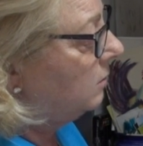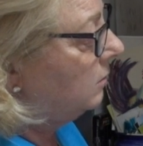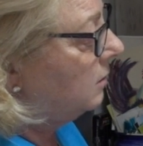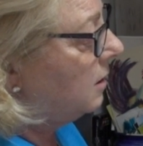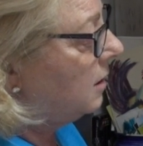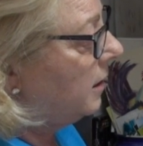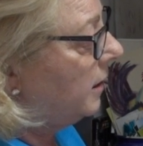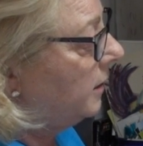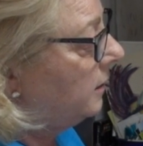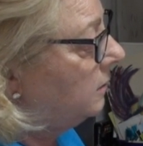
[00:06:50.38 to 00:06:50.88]

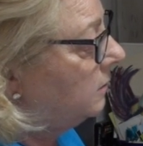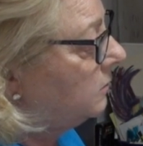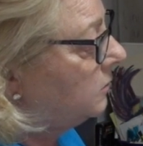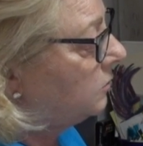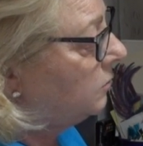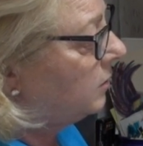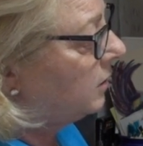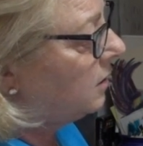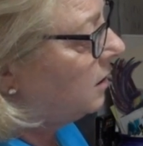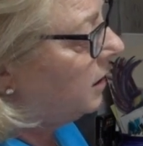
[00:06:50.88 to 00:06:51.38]
line,
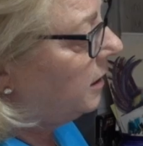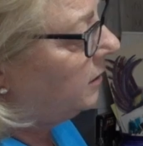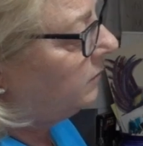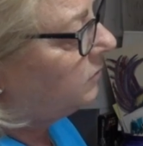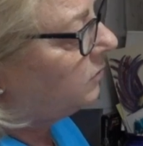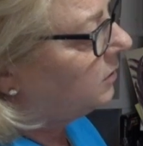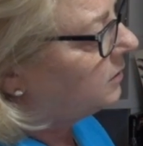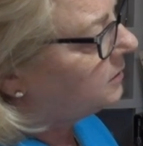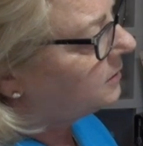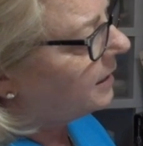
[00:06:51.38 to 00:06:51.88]
so it kind of
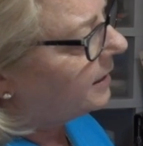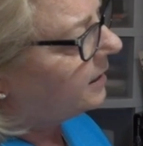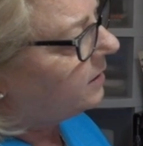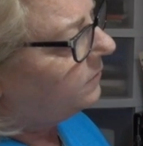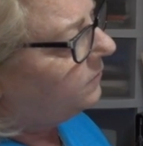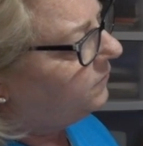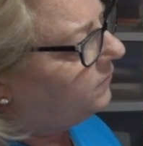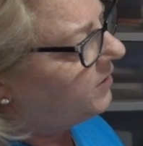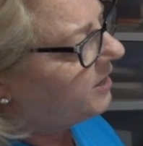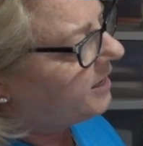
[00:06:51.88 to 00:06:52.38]
looks like a
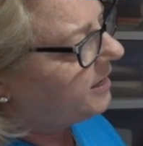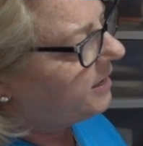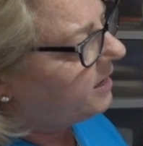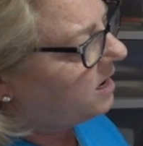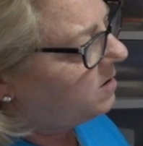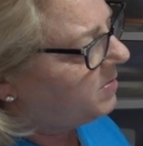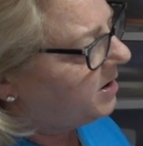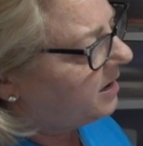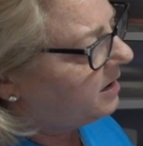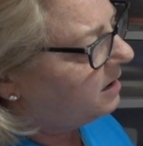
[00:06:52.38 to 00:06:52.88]
V
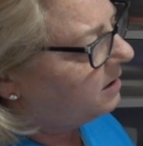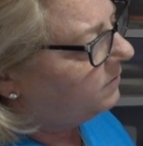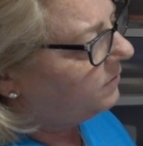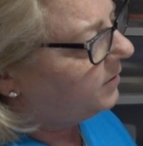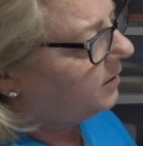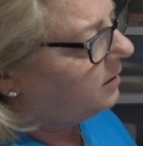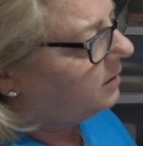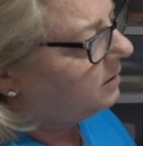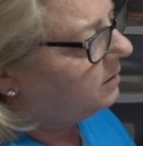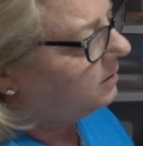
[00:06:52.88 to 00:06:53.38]
coming out of
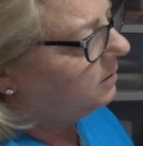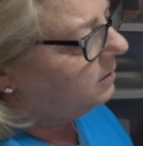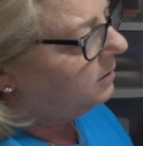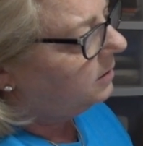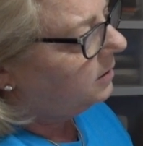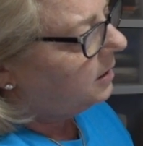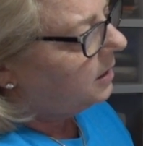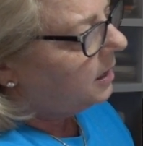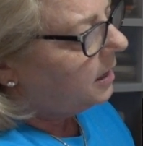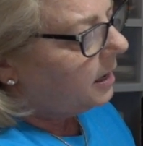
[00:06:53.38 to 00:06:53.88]
there.
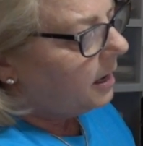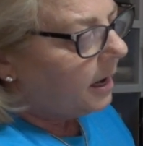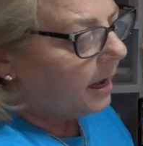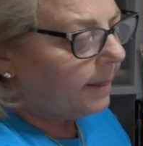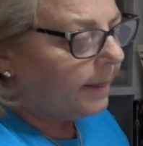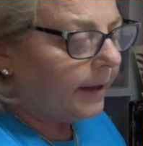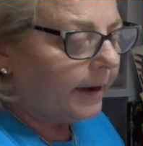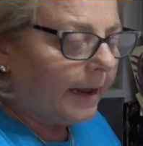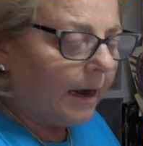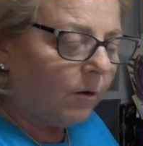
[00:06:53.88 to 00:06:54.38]

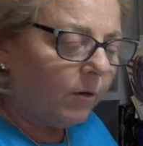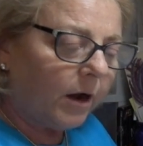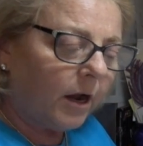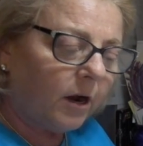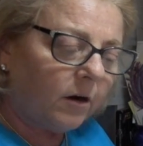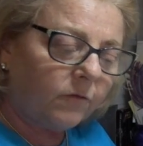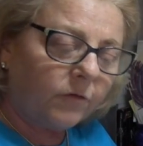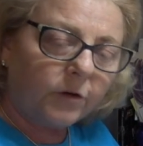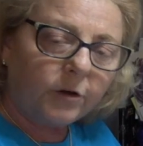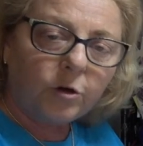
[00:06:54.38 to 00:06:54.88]
And then
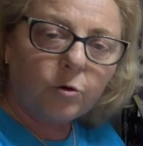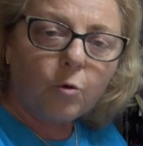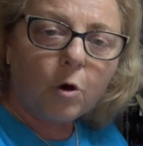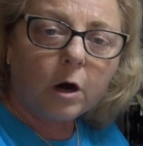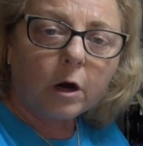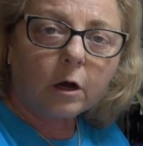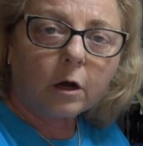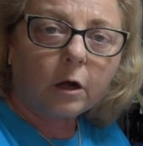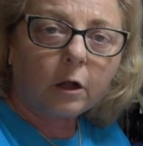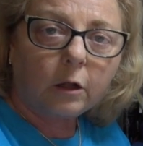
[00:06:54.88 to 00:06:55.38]
however you
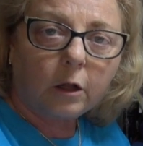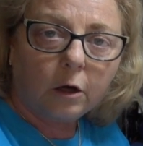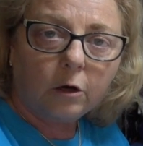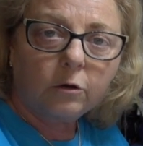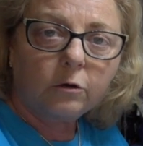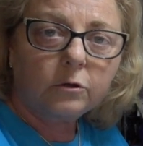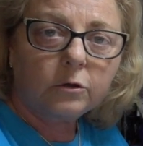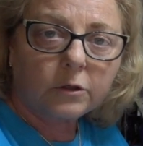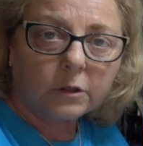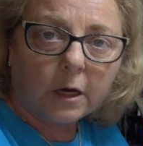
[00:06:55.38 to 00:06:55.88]
want to
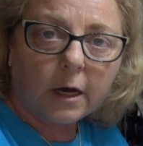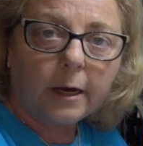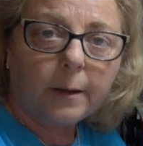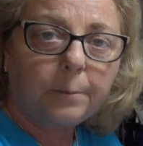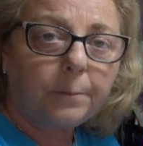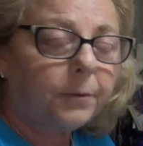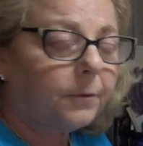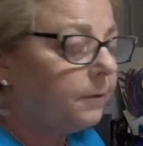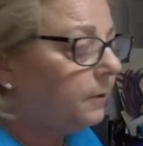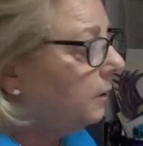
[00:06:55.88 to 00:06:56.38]
close
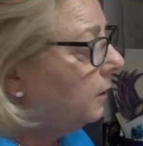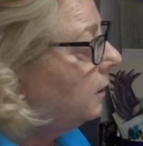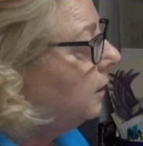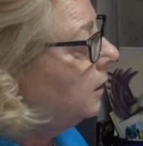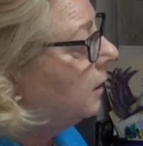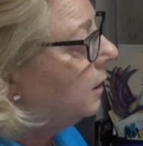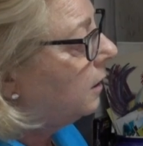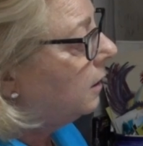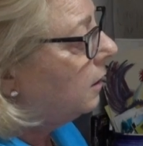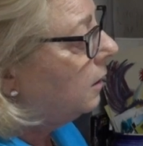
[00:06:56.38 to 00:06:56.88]
up
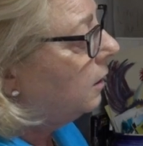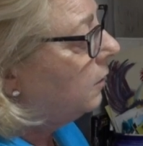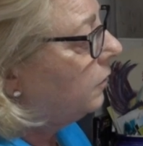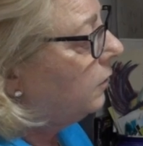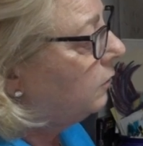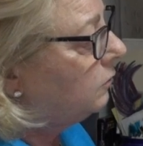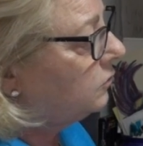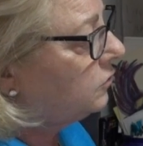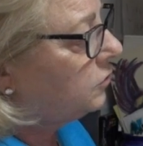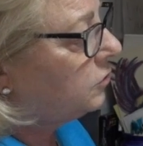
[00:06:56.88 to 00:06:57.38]

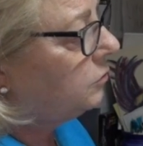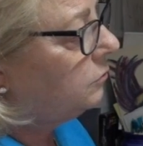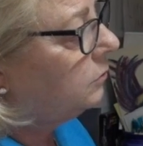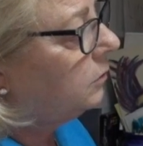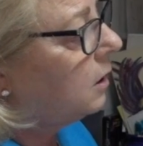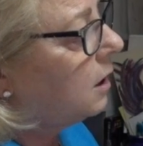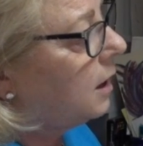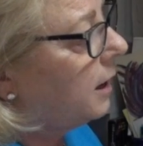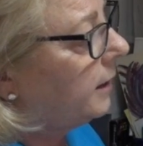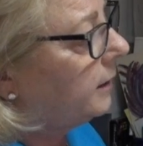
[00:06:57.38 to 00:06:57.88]
those 2
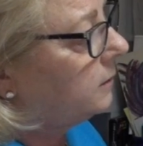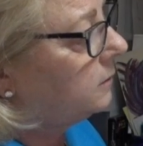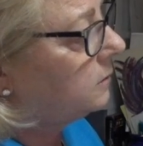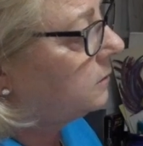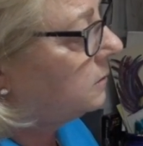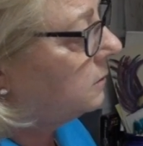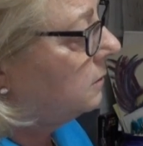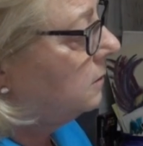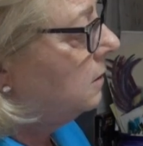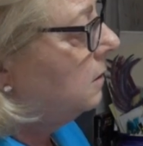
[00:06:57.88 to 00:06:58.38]

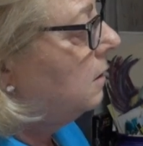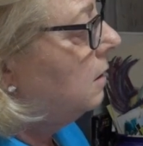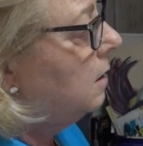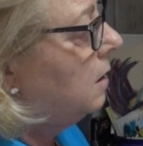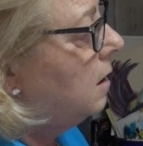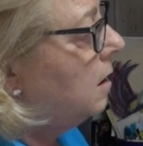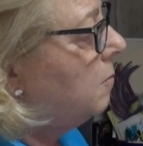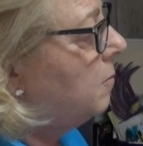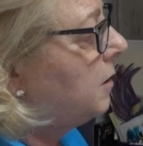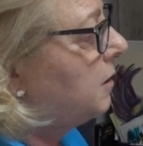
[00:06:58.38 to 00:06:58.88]
lines.
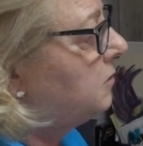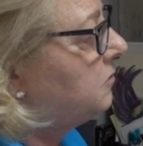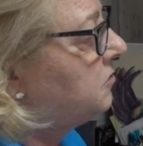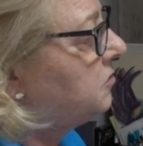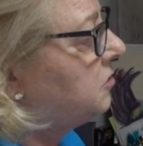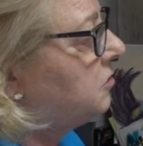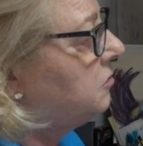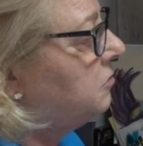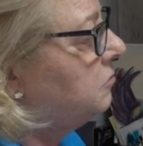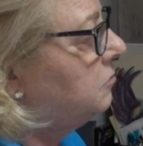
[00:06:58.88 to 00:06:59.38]
I'm going to
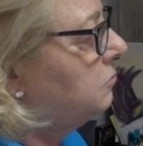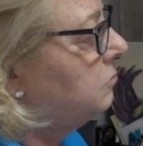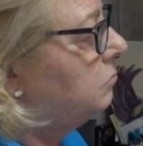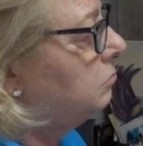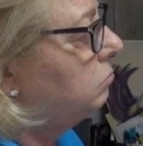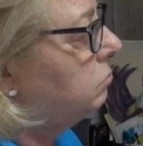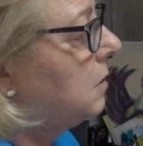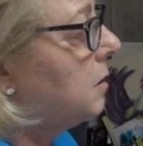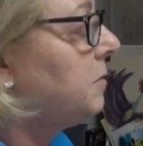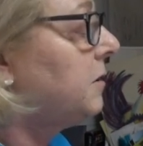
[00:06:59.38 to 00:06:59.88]
do
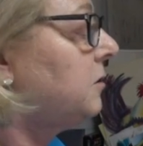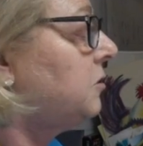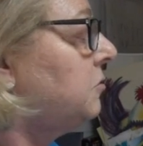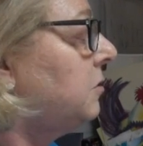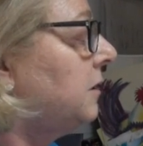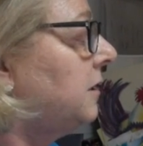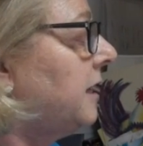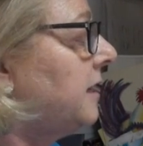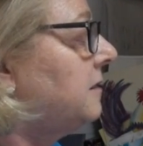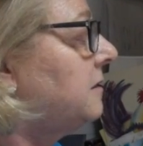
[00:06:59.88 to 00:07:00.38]

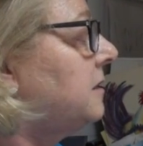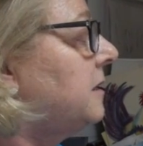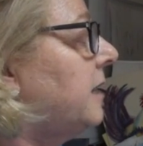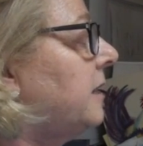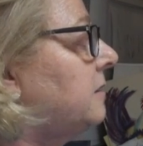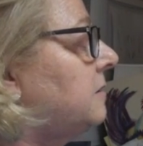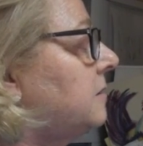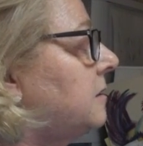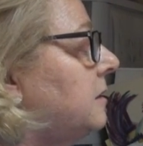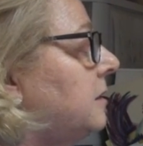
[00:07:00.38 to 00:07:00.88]
a lazy
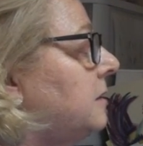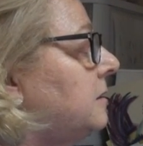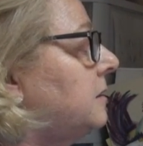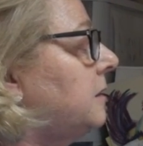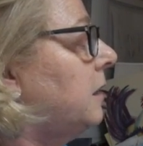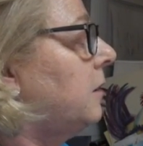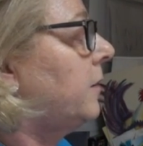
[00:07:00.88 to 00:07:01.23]
S today. See how